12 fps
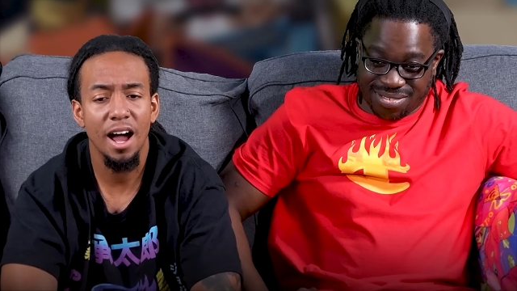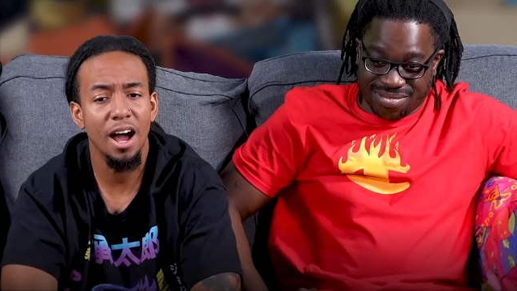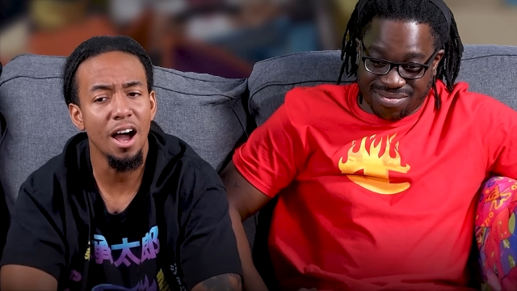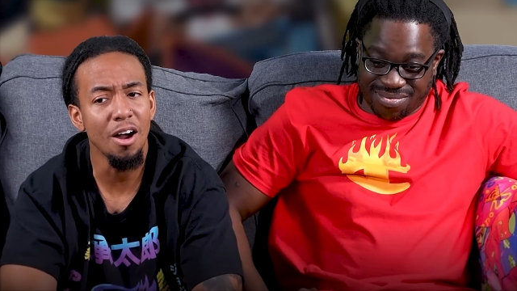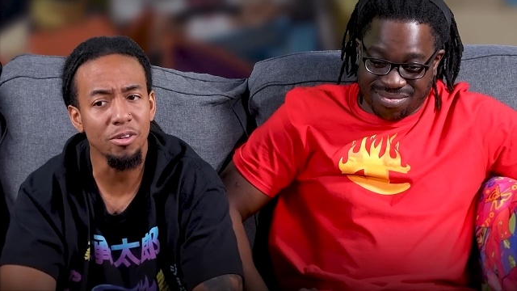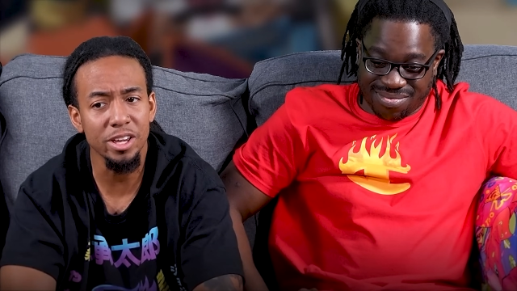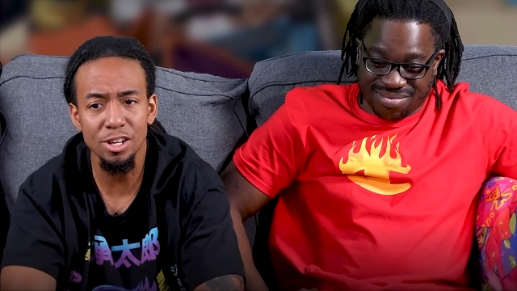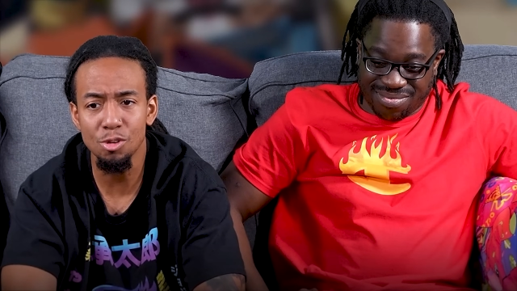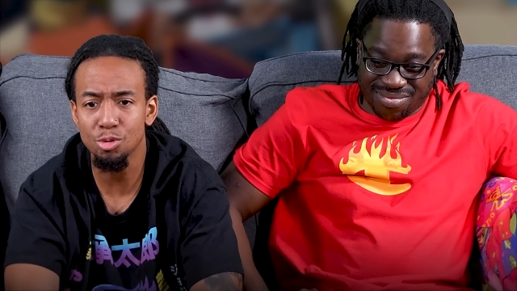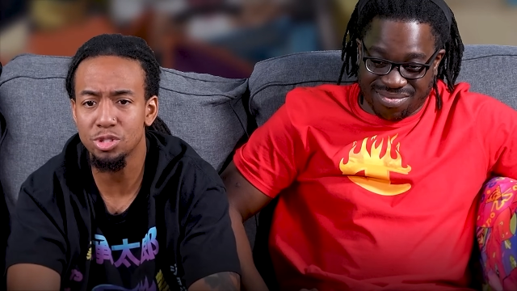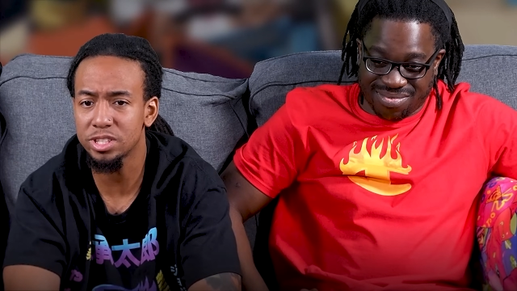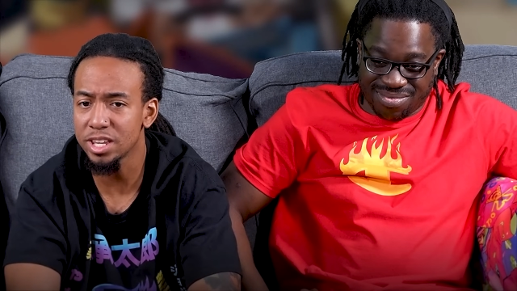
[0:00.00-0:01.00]
Speaker 1: How can you
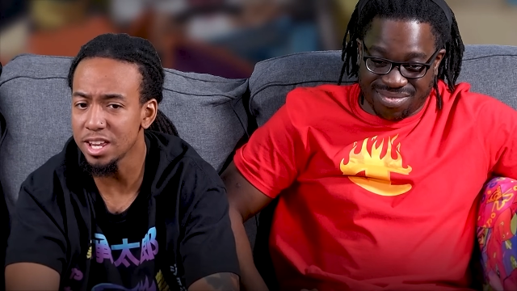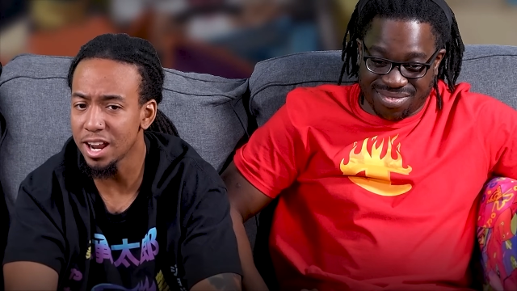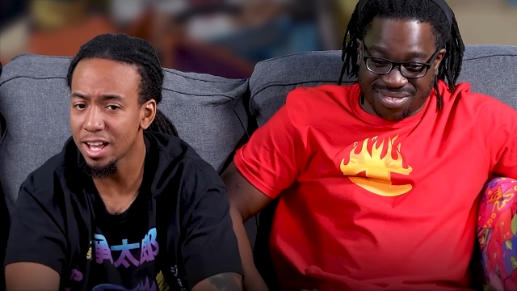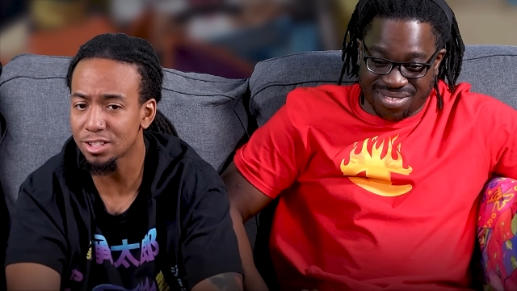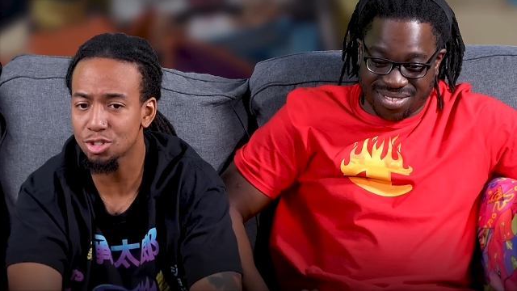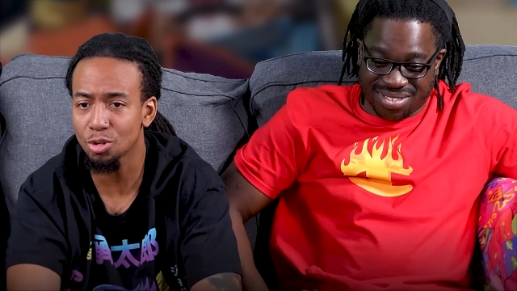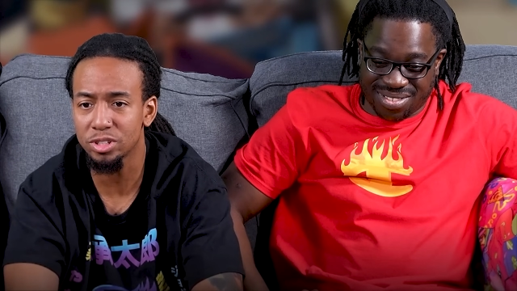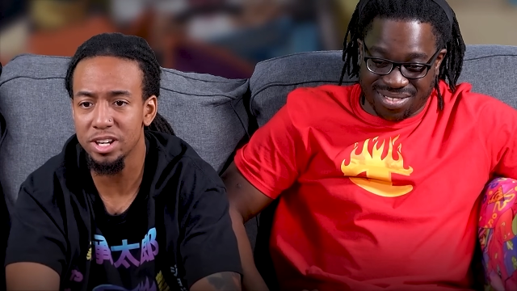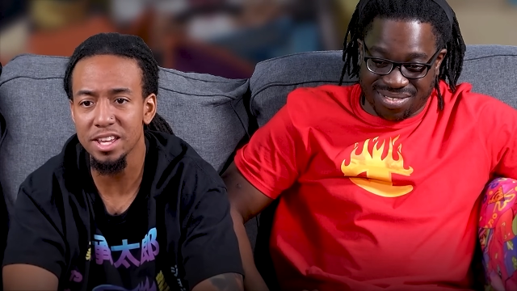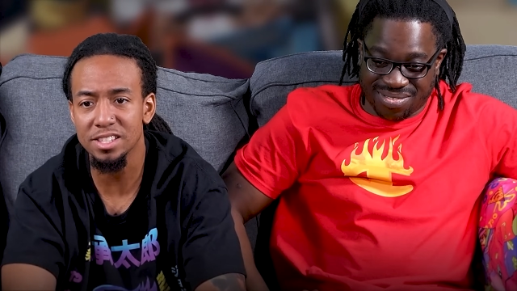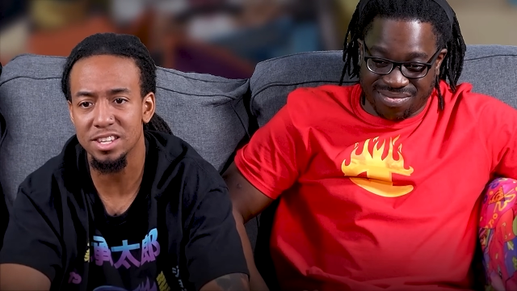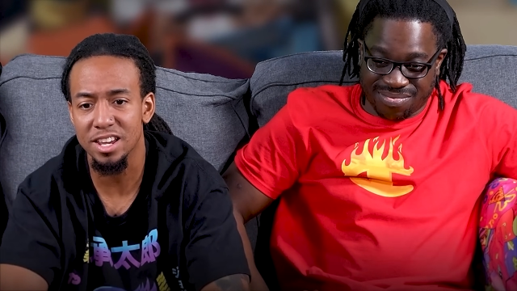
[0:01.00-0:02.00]
see that so
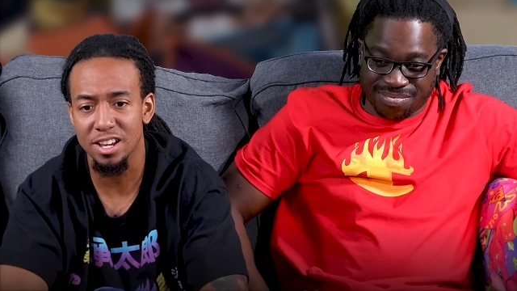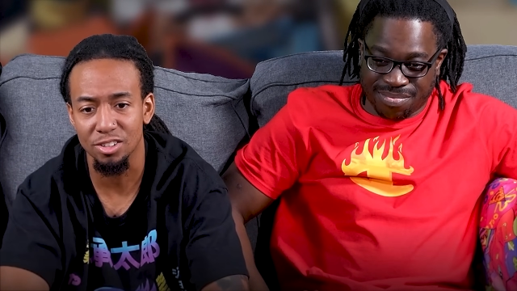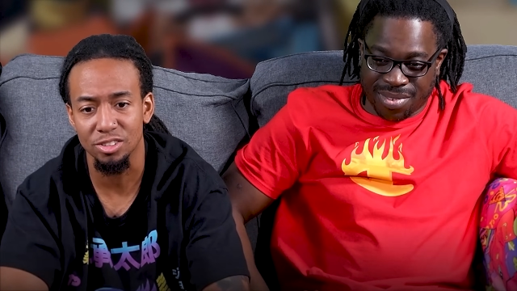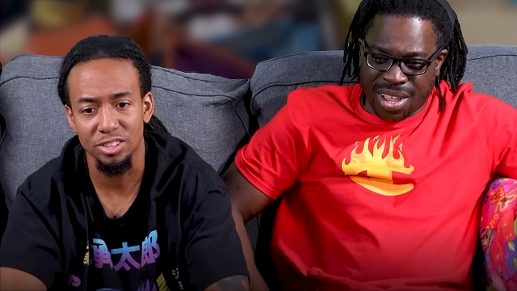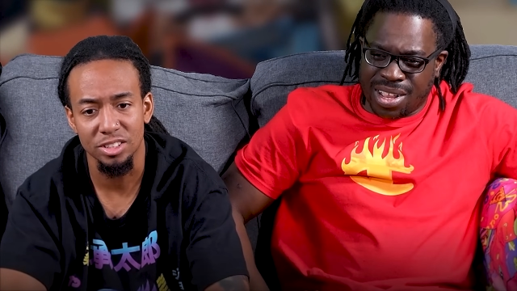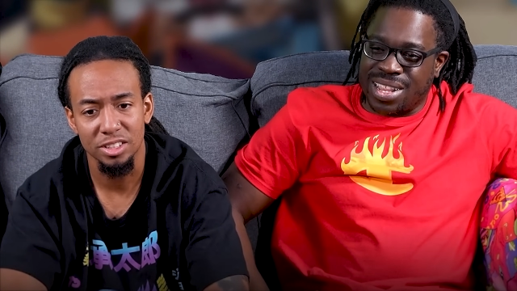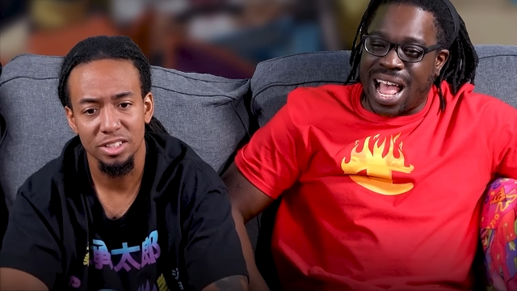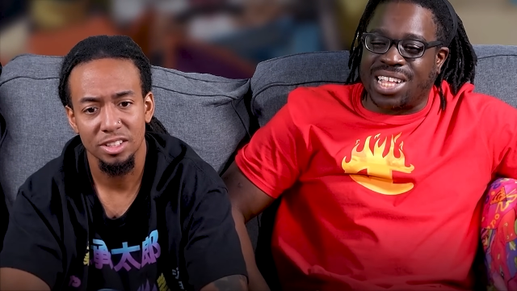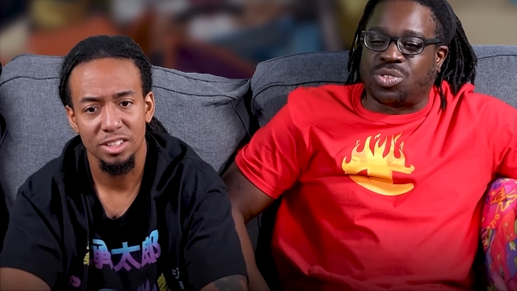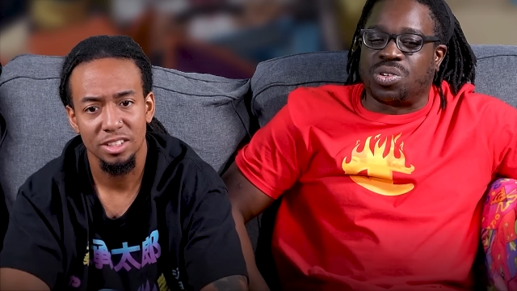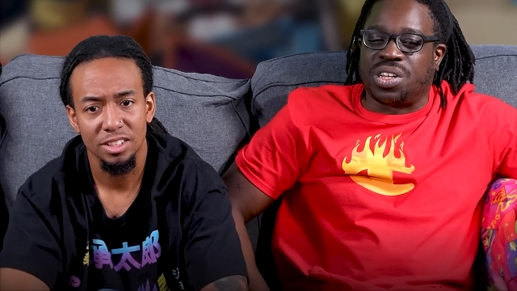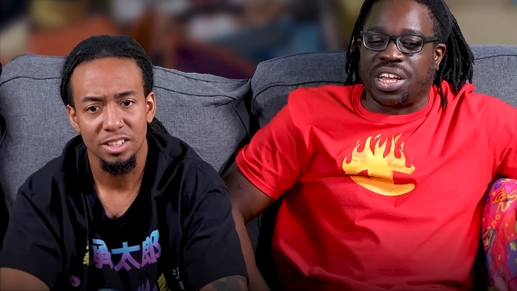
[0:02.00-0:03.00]
Speaker 2: detailed? That's
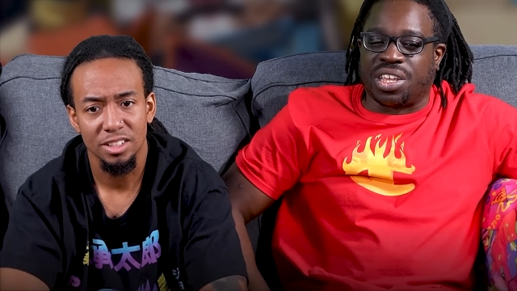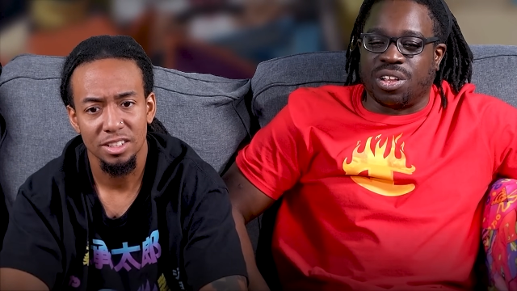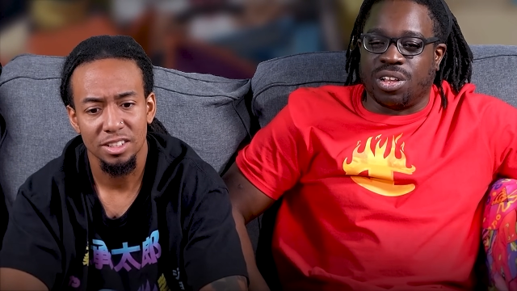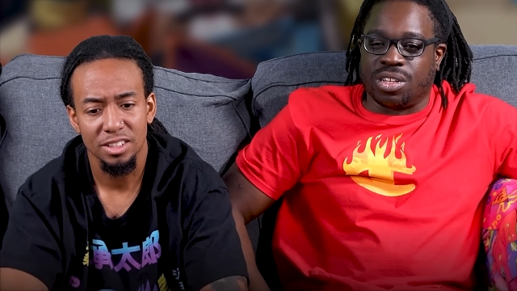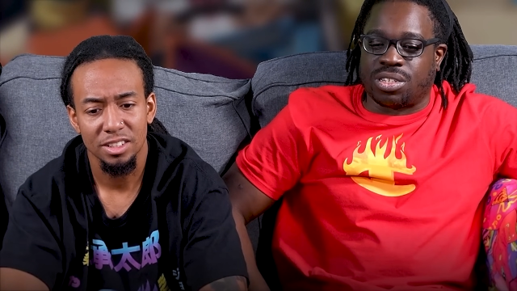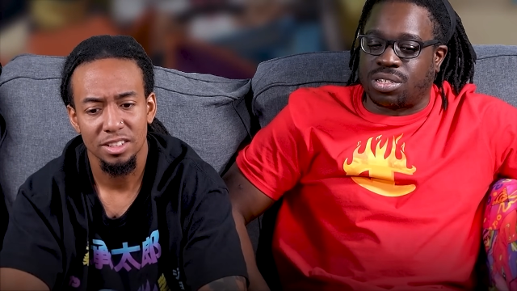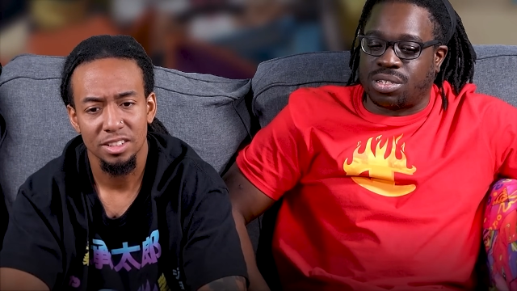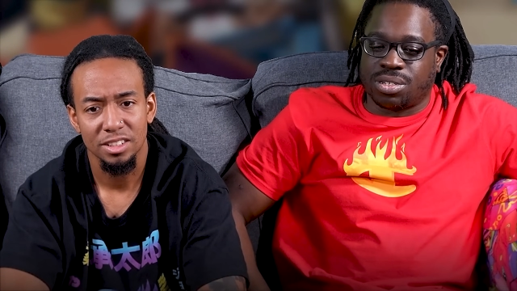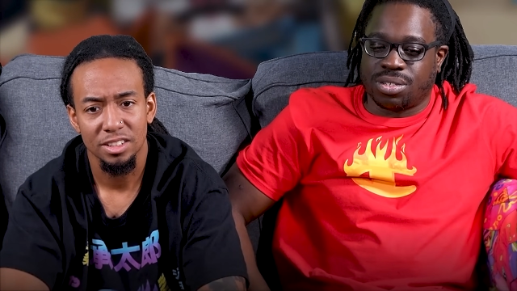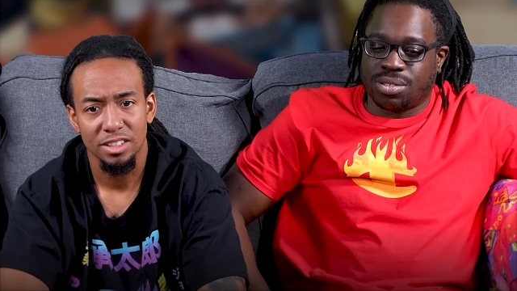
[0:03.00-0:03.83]
ridiculous.